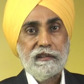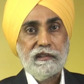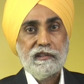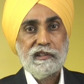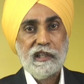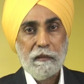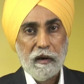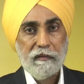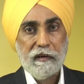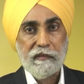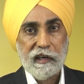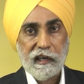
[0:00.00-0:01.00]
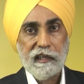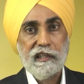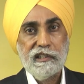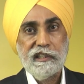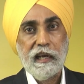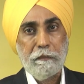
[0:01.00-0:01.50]
Some of our
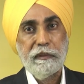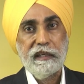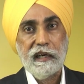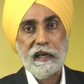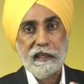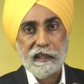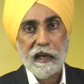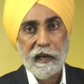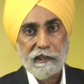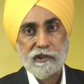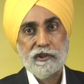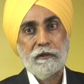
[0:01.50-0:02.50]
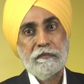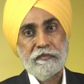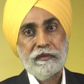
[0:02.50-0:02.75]
clergy appear engaged